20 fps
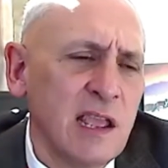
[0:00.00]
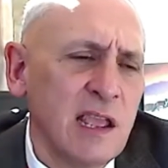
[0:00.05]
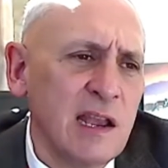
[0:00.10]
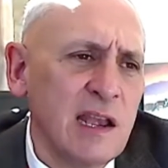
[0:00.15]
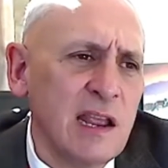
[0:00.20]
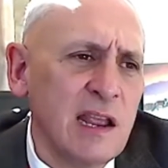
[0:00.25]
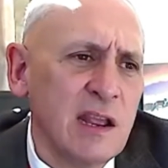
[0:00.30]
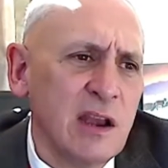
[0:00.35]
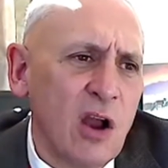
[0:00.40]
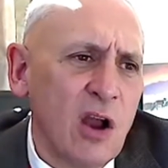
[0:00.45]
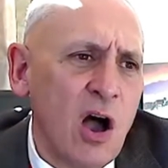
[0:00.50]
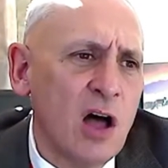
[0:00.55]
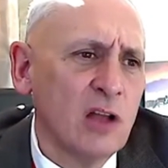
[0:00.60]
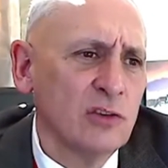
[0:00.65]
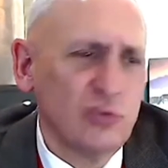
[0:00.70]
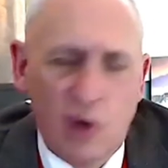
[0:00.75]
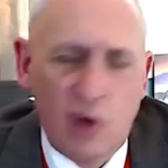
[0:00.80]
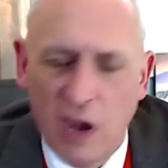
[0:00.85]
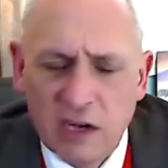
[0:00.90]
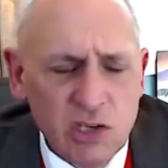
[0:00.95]
any and all
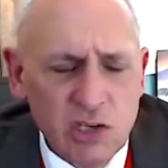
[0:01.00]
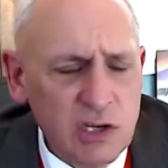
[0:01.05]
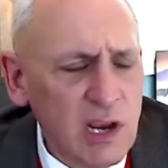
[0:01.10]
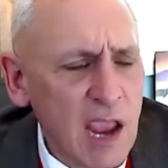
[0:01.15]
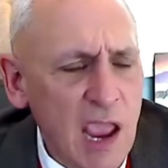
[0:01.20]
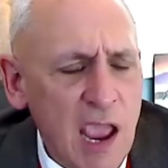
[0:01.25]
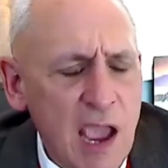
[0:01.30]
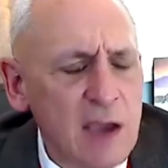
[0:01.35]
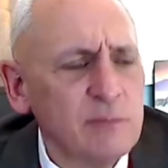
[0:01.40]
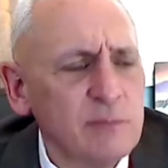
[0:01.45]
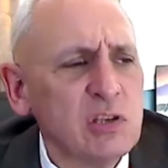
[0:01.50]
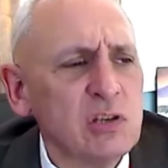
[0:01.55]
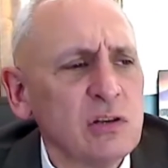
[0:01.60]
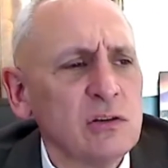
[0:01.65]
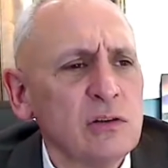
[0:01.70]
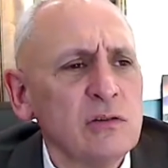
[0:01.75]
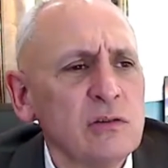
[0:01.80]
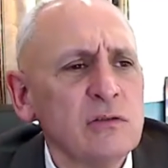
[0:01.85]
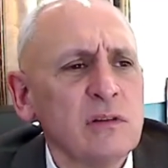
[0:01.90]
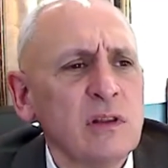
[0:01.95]
dredging,
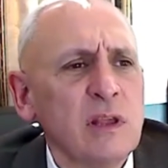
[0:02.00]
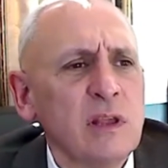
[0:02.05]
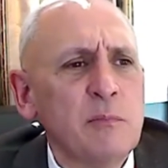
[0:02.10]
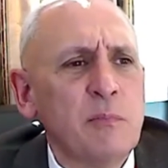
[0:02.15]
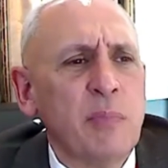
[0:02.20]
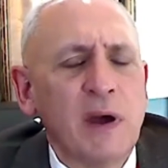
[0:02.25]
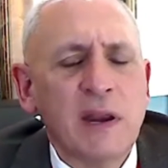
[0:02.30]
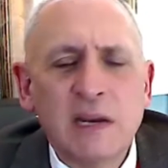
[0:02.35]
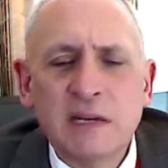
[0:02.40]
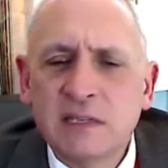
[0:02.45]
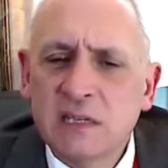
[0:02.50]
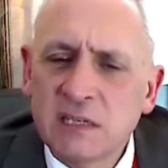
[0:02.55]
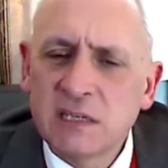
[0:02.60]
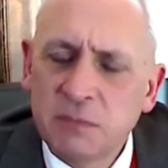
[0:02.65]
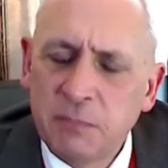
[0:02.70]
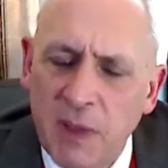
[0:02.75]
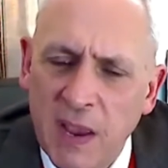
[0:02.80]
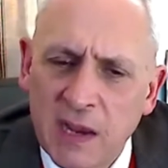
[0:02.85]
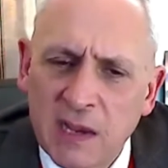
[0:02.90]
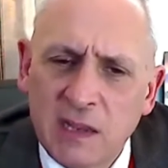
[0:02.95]
absolutely, but it's
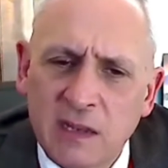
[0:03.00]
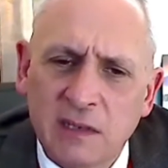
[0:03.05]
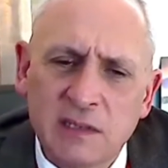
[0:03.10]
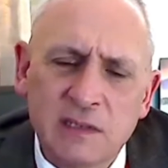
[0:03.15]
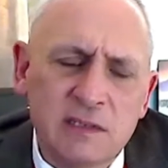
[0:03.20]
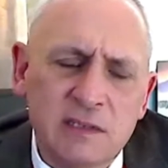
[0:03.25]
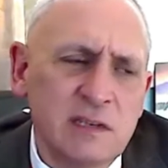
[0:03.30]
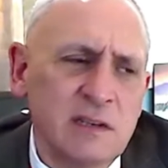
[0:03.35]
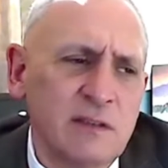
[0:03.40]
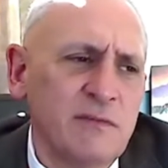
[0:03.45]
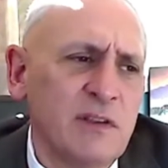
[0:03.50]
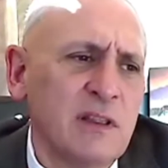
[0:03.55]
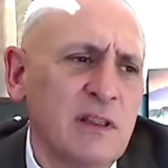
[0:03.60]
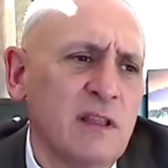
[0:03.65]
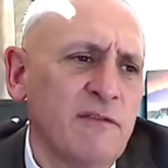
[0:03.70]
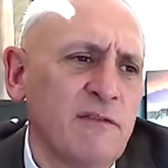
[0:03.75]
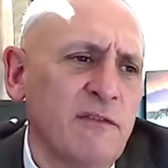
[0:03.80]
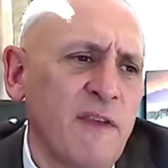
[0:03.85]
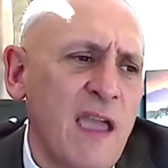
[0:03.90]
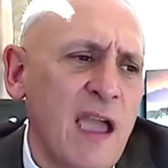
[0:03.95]
speculative in
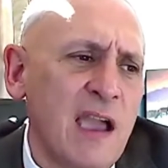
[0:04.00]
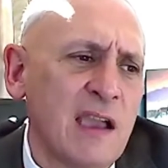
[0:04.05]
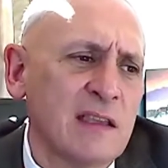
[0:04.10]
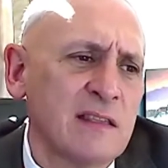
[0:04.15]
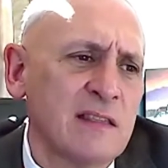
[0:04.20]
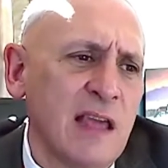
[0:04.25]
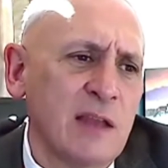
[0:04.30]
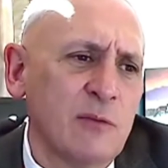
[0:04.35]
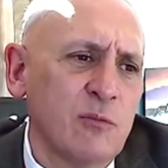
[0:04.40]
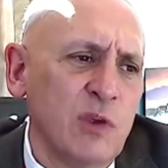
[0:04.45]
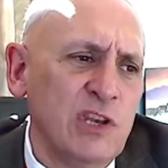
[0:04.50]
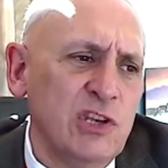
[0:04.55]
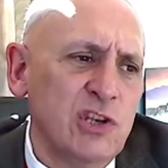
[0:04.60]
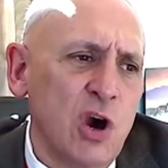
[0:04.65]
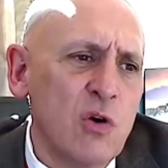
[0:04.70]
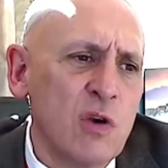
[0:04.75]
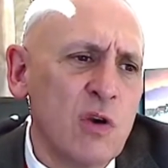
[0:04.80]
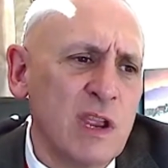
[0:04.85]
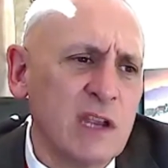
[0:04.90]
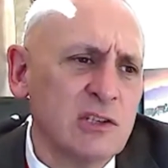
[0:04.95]
the fact that we
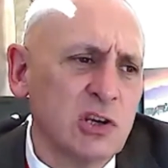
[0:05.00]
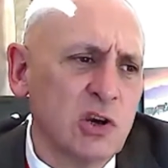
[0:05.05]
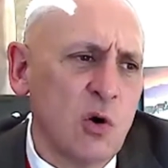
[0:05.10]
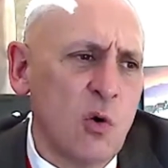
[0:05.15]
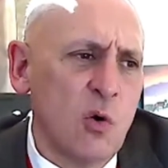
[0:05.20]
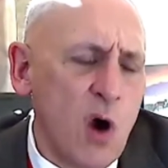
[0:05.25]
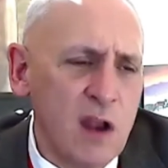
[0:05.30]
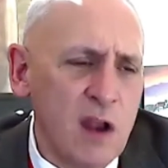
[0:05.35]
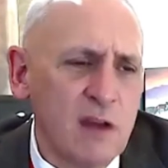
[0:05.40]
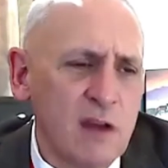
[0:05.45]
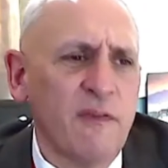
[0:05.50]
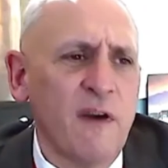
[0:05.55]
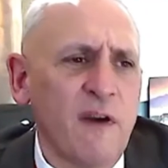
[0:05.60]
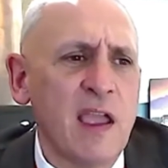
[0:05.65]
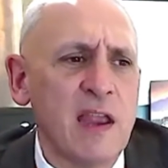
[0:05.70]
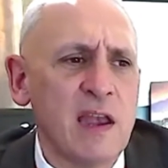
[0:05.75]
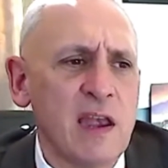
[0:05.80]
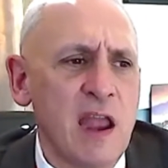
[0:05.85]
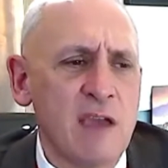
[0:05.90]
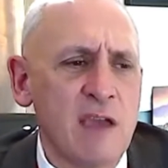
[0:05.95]
don't get to
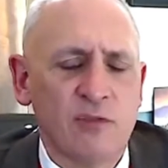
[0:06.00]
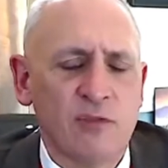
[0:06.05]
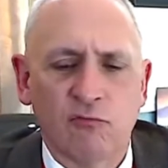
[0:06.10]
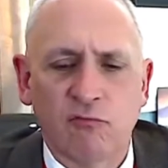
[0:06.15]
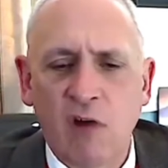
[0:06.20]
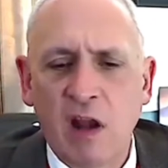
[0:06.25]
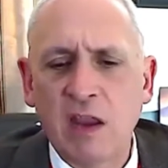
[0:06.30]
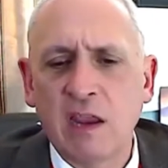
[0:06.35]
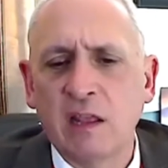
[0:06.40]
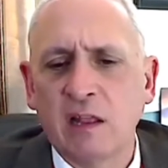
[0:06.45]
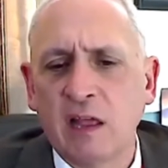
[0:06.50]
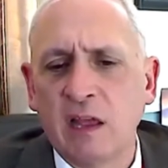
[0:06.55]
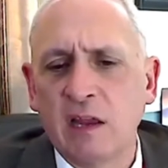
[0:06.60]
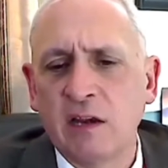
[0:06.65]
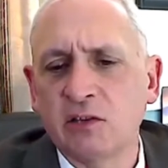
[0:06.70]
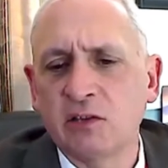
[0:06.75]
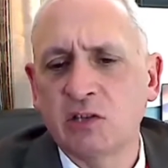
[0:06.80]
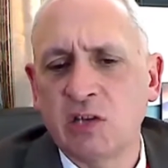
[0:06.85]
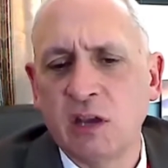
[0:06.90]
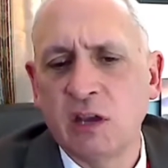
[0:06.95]
quantify it and have the
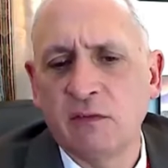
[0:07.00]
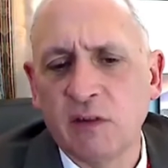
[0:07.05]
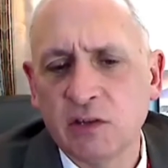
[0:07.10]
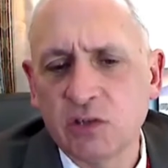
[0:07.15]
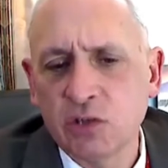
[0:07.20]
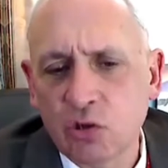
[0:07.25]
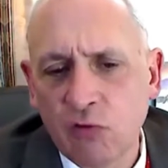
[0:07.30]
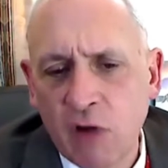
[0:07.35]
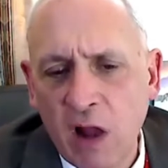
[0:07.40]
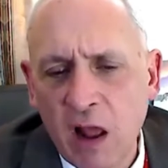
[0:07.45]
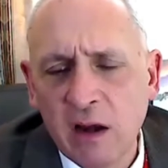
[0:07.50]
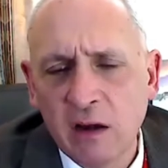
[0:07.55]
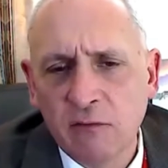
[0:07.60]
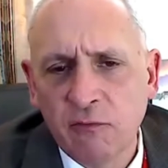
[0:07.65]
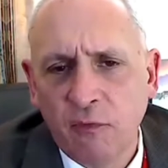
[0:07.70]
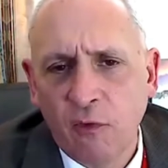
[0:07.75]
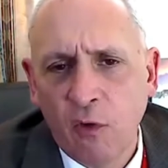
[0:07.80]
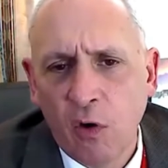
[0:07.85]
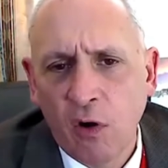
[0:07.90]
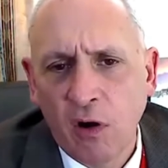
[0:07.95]
regulators give us credit
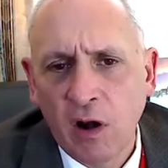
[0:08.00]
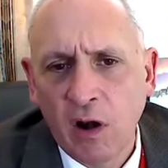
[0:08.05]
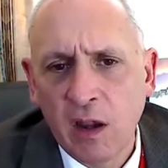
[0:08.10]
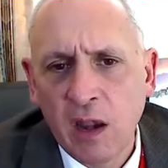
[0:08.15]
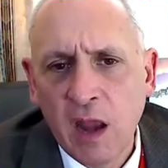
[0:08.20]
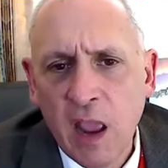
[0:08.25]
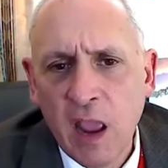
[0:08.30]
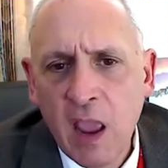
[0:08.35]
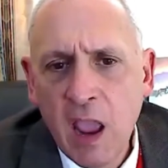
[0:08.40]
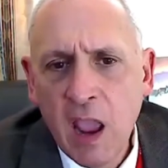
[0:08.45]
for it.